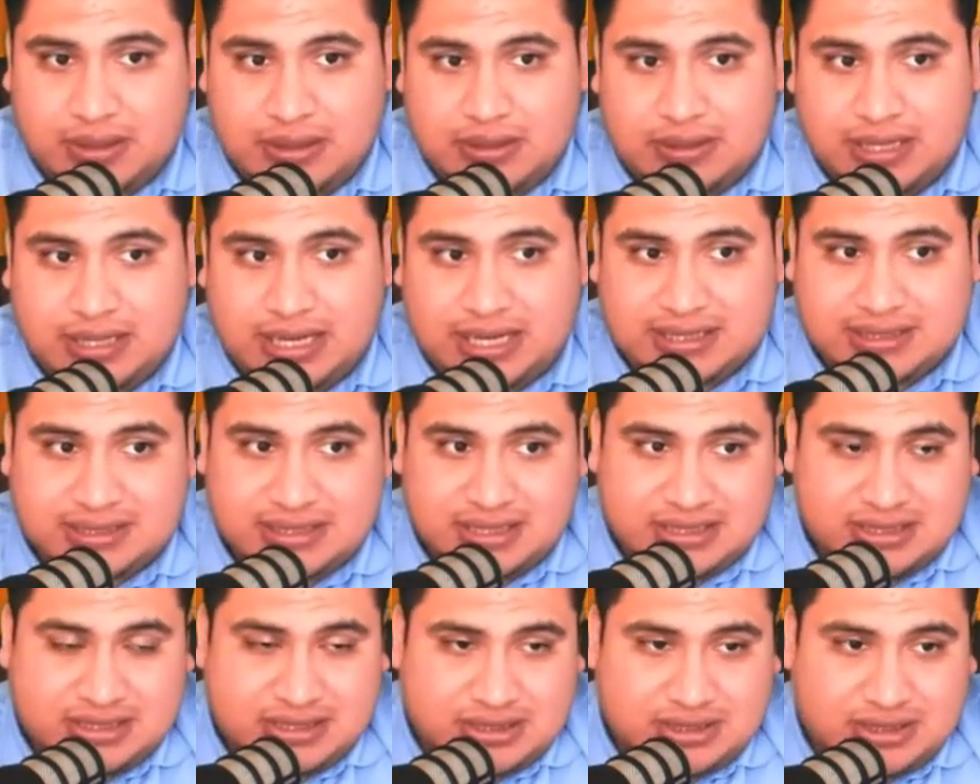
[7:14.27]
They got
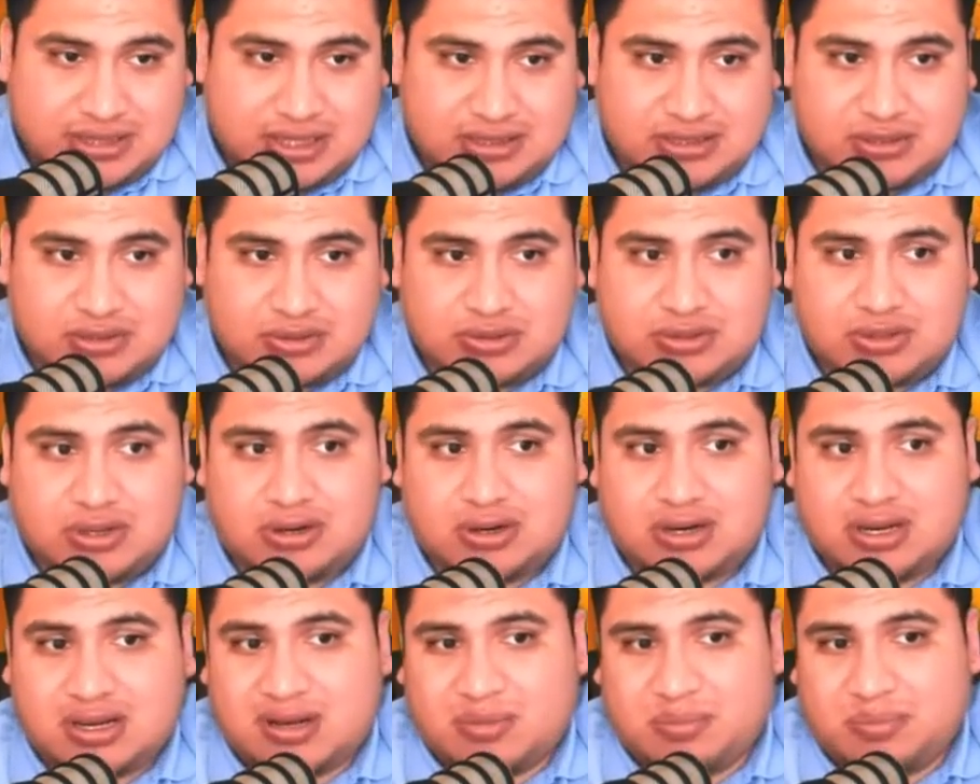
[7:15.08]
6 shots on
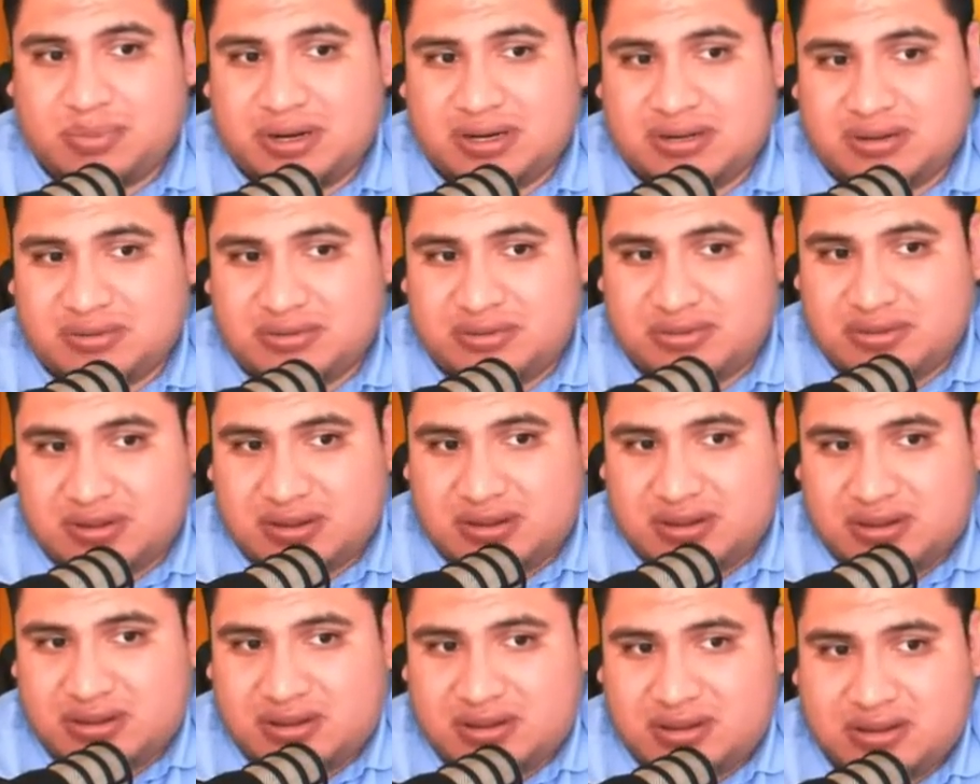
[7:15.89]
target compared
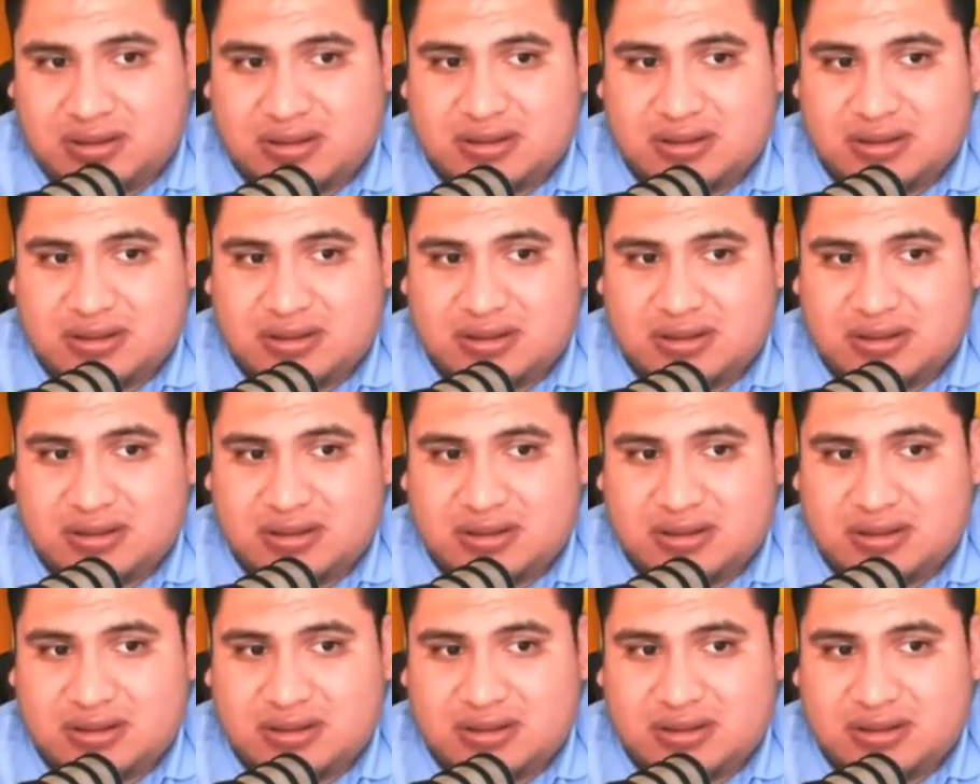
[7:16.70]
to